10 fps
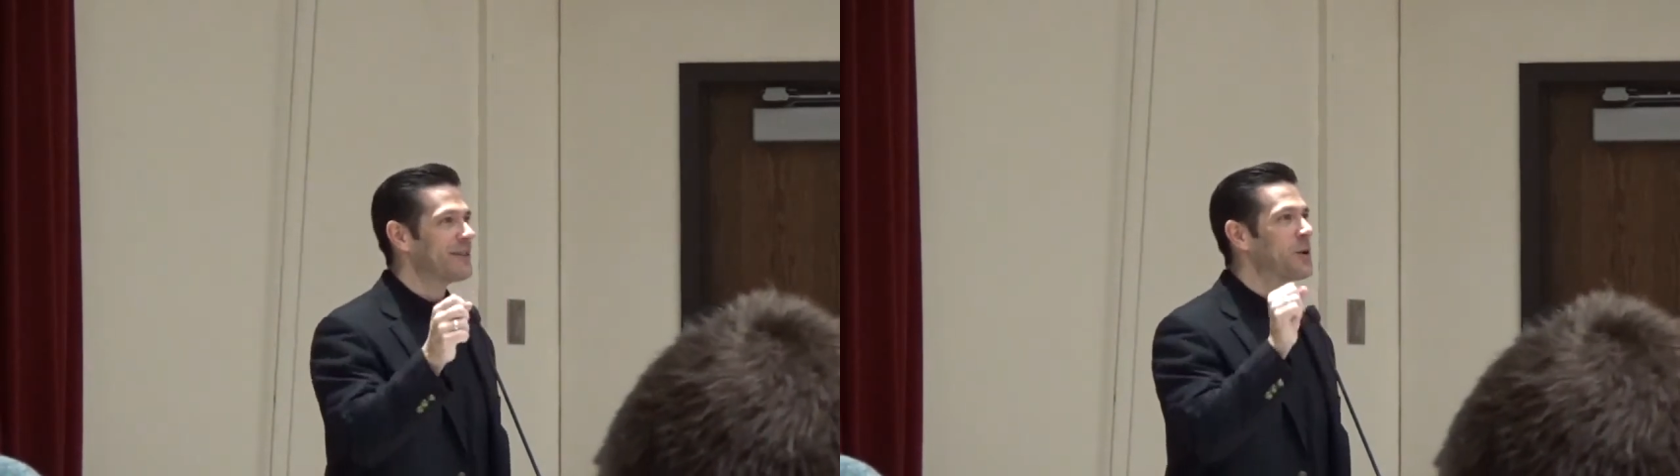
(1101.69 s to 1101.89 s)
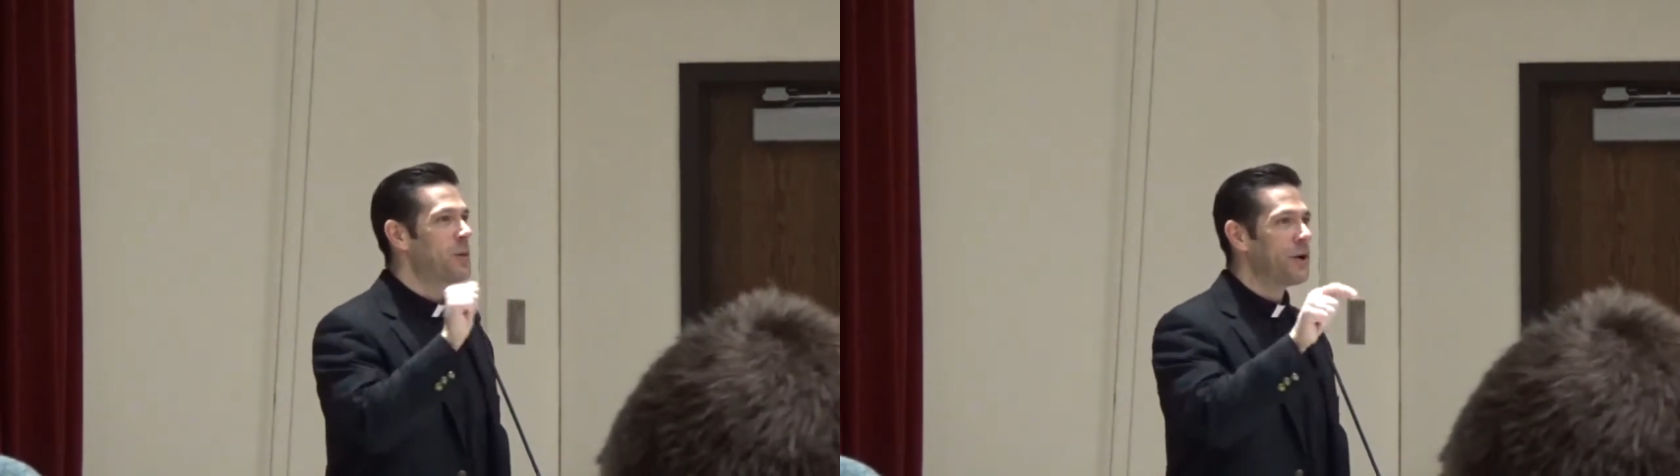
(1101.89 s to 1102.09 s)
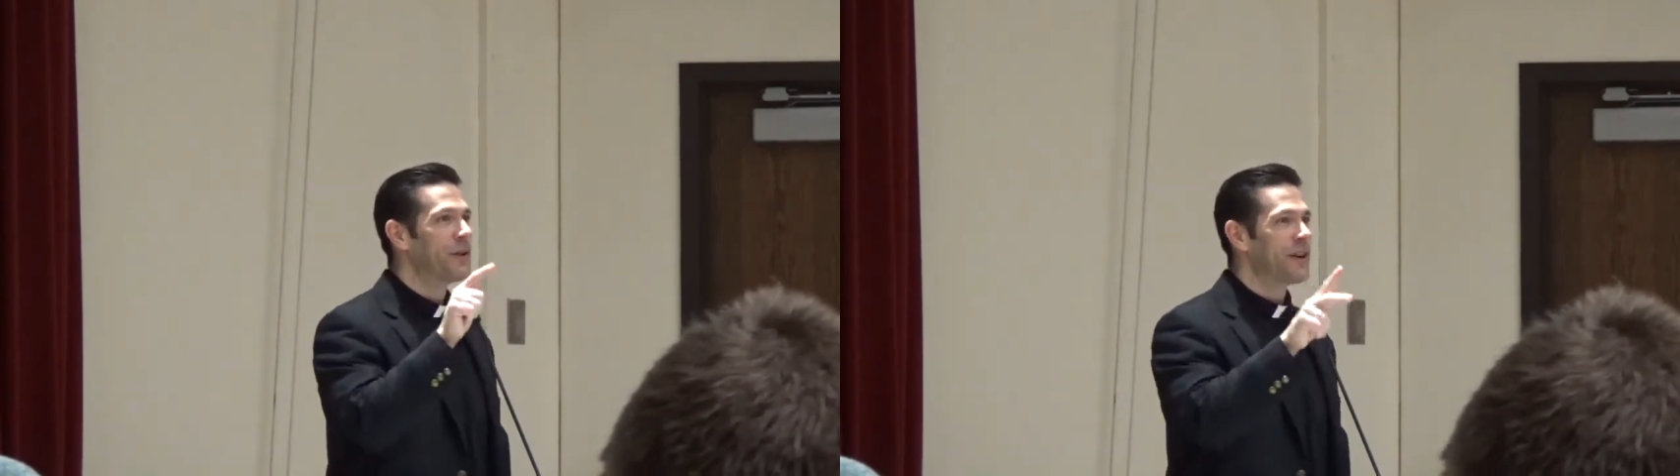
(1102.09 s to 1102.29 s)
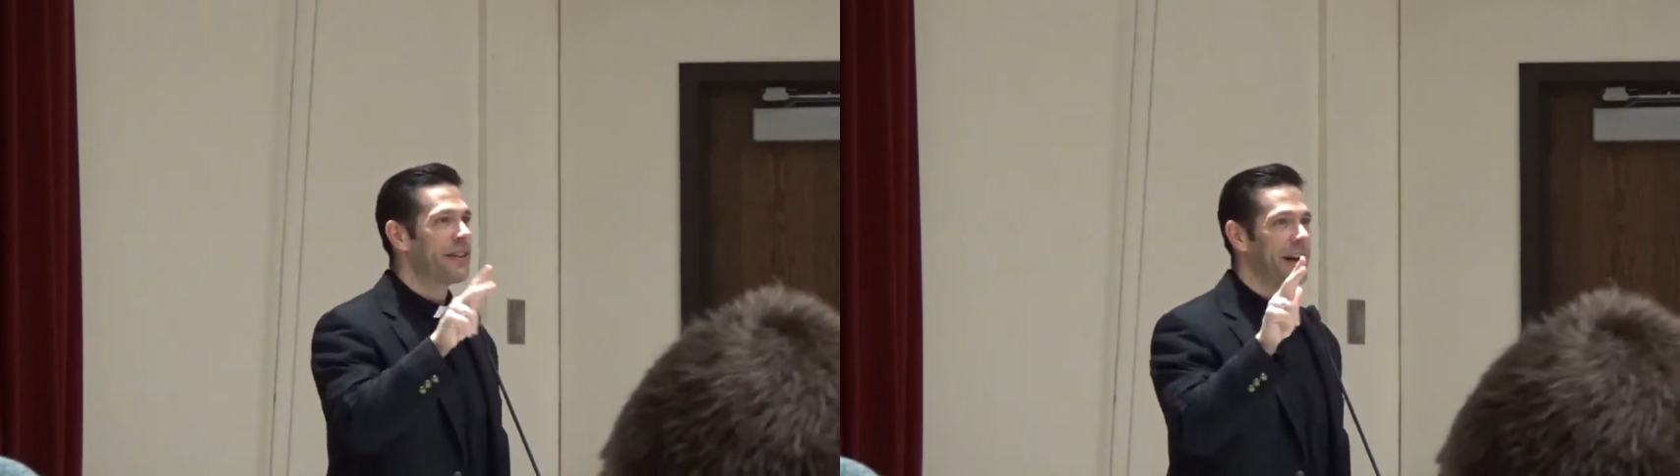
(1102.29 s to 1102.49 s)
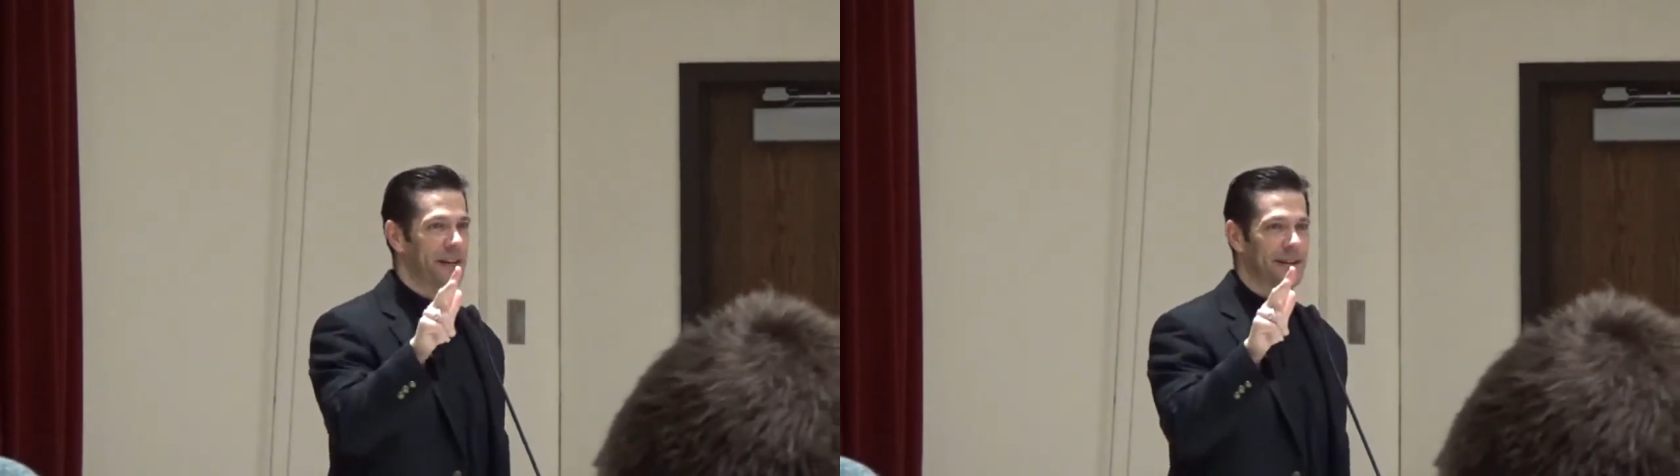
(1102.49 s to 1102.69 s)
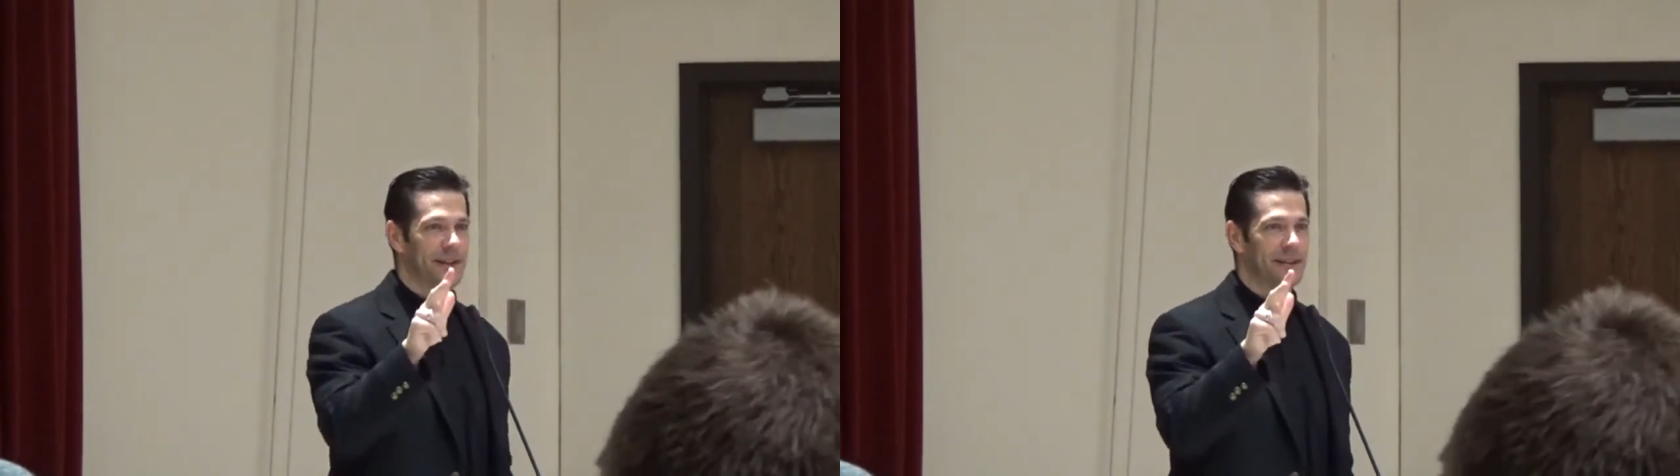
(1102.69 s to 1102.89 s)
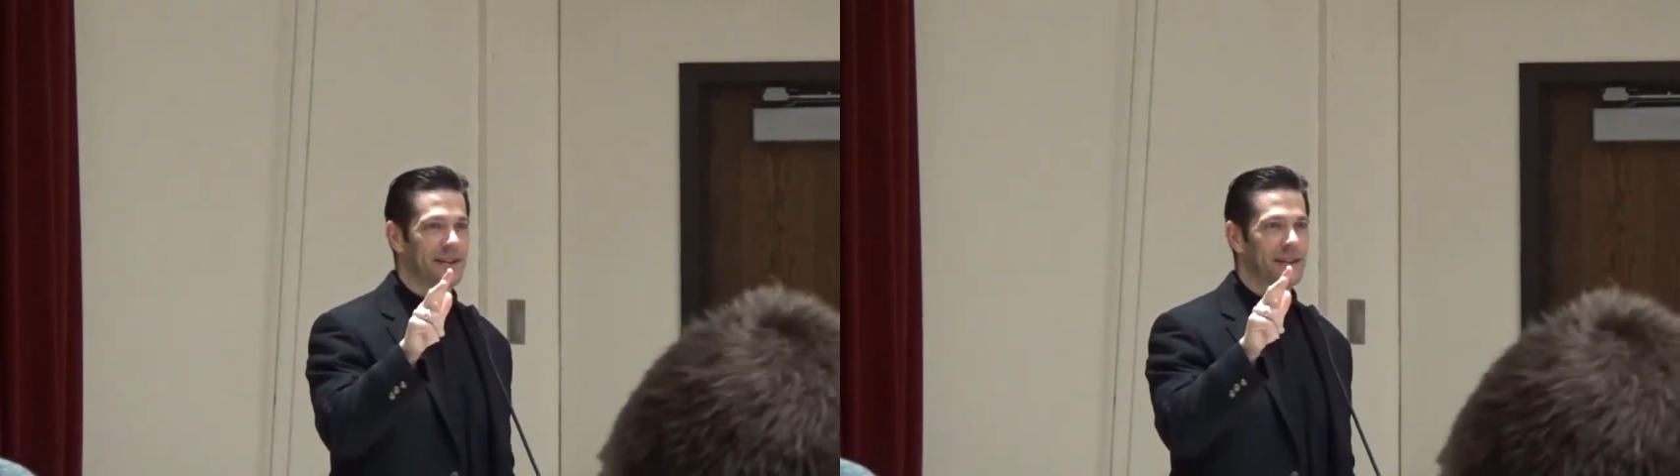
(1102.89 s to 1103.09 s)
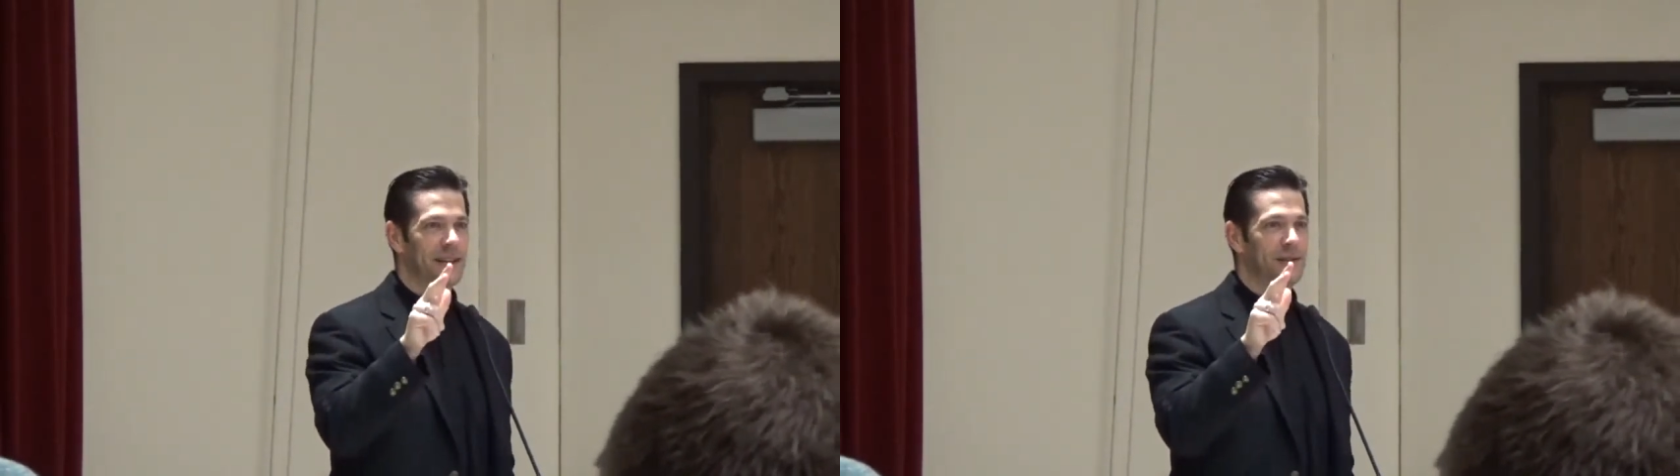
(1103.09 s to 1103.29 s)
To will the good of the other.
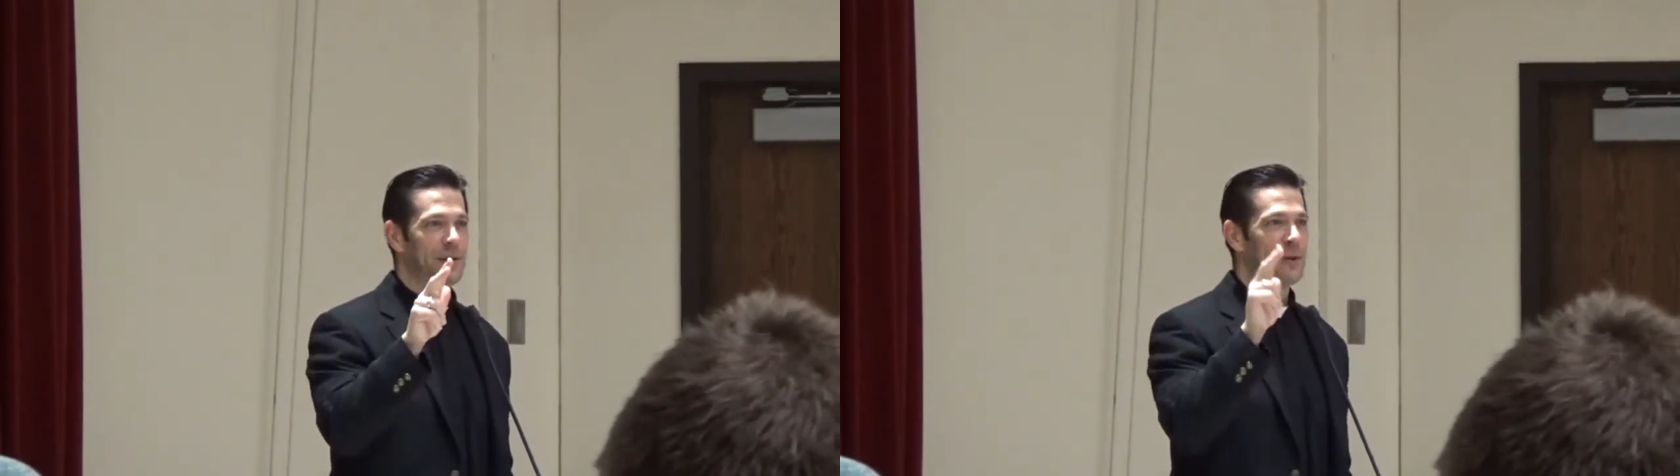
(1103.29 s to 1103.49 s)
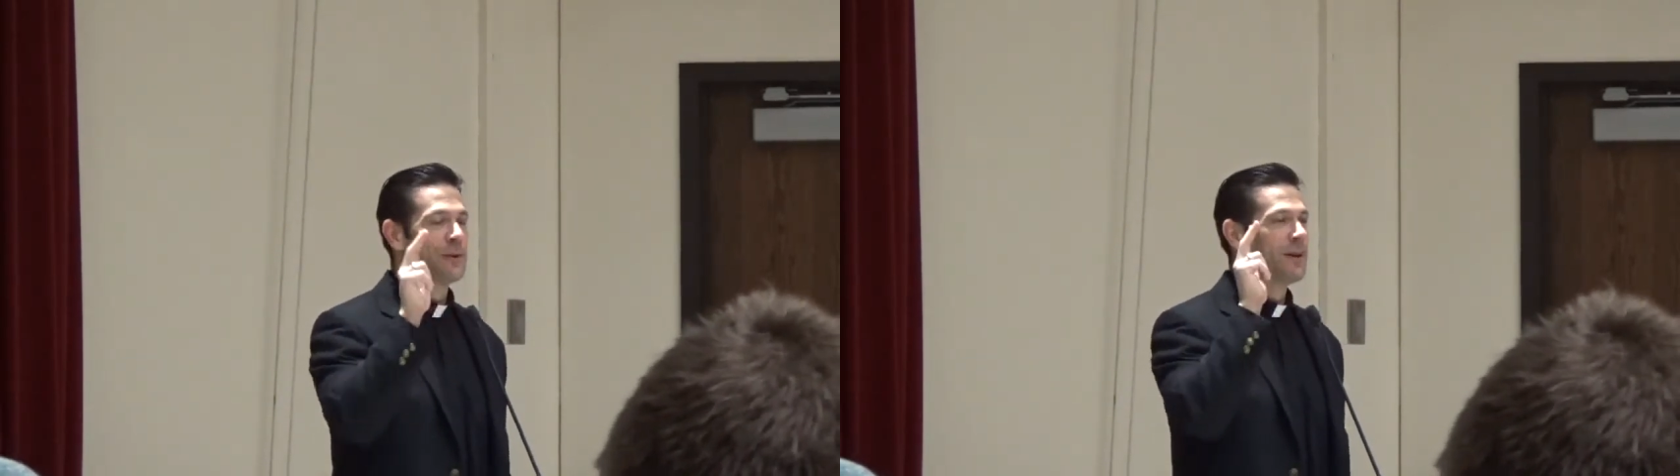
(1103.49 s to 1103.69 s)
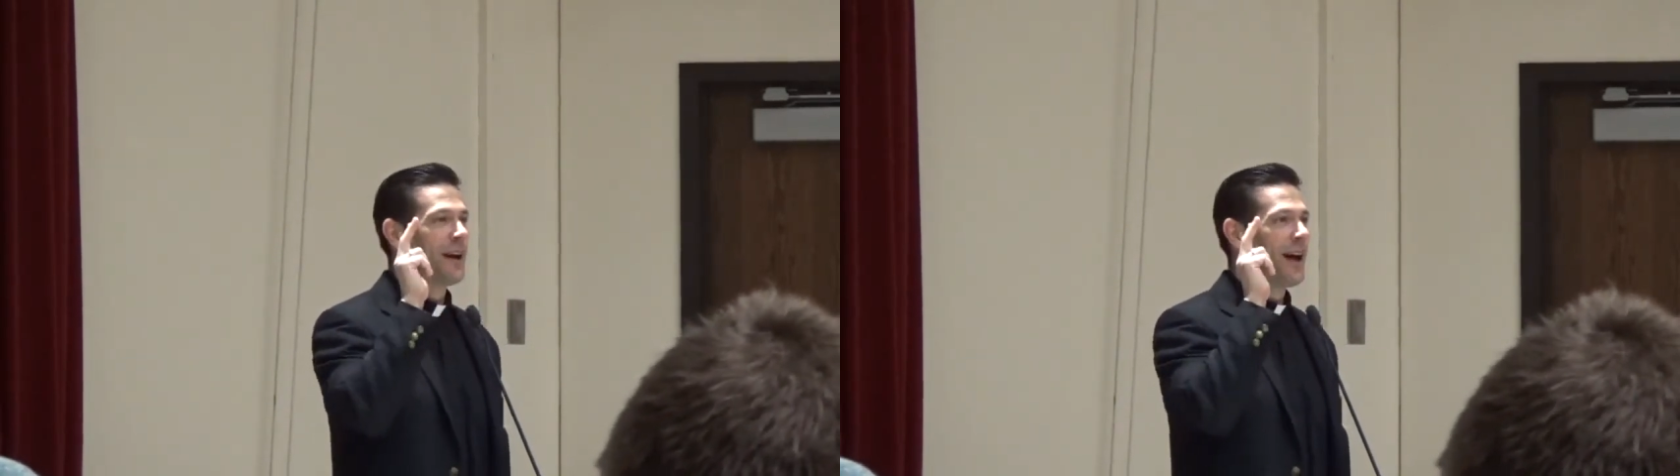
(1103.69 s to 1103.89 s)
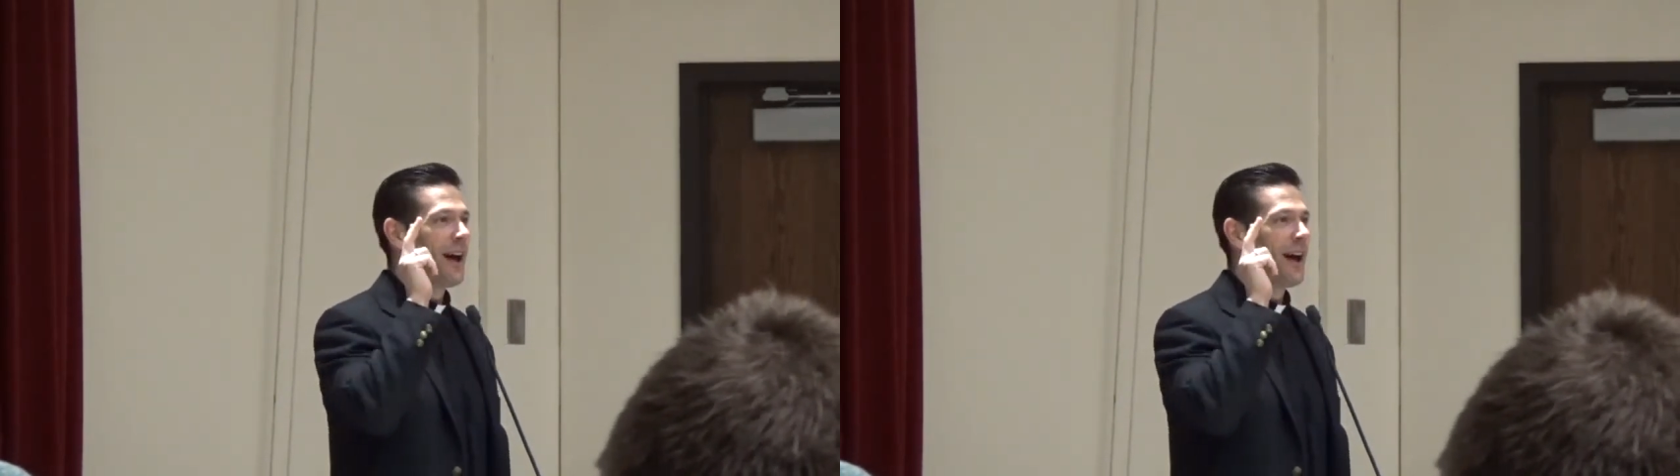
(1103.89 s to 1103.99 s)
To